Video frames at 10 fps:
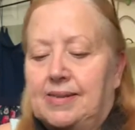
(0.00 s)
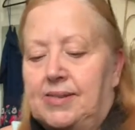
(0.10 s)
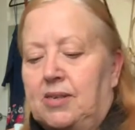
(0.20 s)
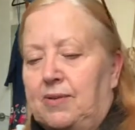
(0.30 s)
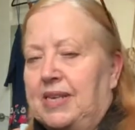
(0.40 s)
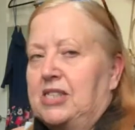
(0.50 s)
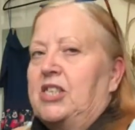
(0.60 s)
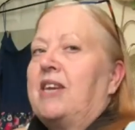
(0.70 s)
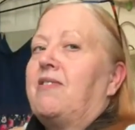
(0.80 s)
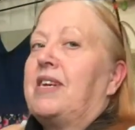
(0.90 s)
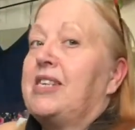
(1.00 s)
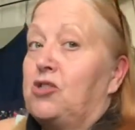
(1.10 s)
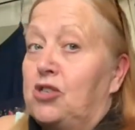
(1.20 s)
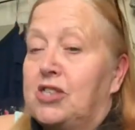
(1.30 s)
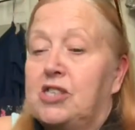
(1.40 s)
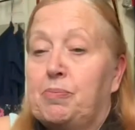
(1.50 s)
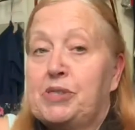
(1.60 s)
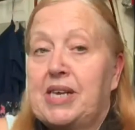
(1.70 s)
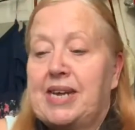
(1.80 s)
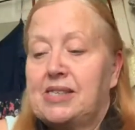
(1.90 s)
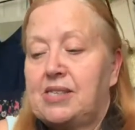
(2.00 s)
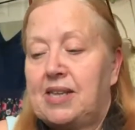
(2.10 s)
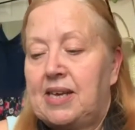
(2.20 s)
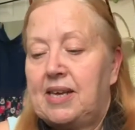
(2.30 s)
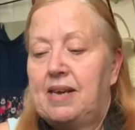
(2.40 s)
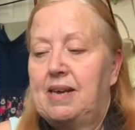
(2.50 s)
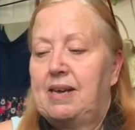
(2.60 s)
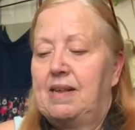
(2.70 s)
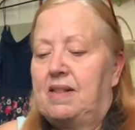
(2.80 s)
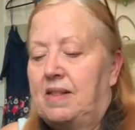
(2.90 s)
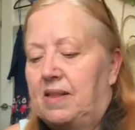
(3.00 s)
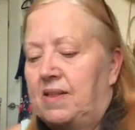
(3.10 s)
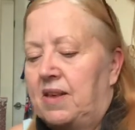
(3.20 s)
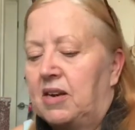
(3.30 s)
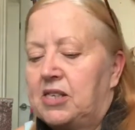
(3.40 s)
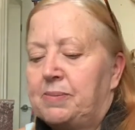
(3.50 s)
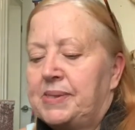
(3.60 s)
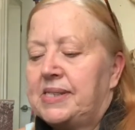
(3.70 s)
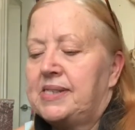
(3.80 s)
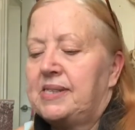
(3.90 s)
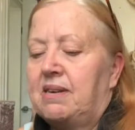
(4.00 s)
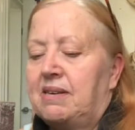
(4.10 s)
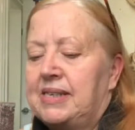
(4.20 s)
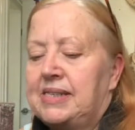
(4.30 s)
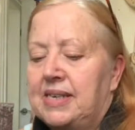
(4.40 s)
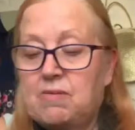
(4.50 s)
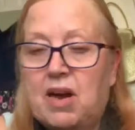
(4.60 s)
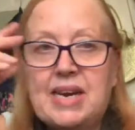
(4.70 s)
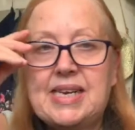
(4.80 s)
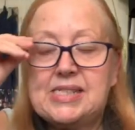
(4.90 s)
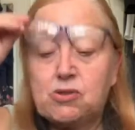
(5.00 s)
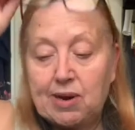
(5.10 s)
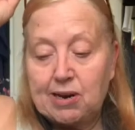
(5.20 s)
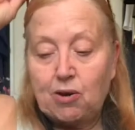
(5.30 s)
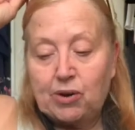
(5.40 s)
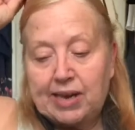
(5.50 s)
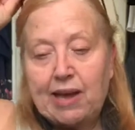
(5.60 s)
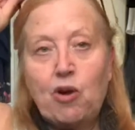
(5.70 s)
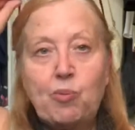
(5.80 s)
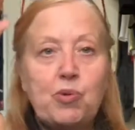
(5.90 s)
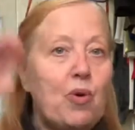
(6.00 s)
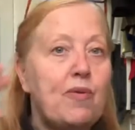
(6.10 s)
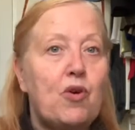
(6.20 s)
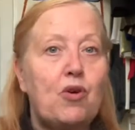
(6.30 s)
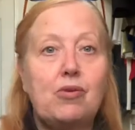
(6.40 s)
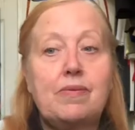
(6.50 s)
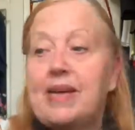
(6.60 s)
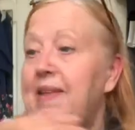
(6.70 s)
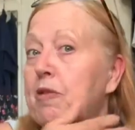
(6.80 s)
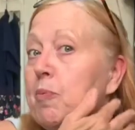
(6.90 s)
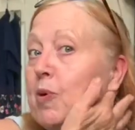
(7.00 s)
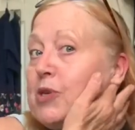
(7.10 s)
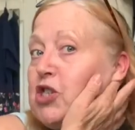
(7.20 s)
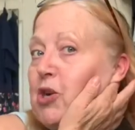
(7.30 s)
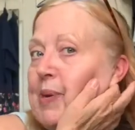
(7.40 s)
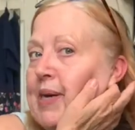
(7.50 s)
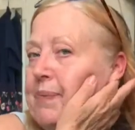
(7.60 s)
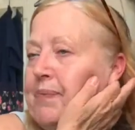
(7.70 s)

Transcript: So that's li literally just to protect the the items inside. Right, let's crack on and get on with what I've got in the box, shall we?